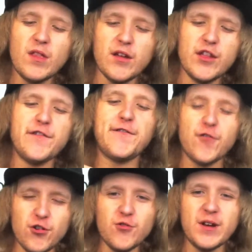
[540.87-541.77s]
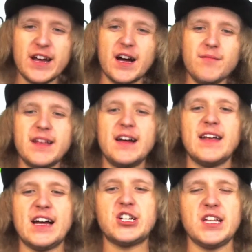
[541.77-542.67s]
the fruit, when it comes down
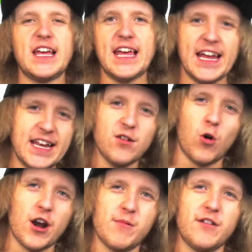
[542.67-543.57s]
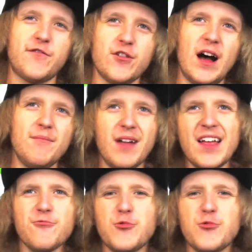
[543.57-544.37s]
to actually eating watermelon fruit, I'm not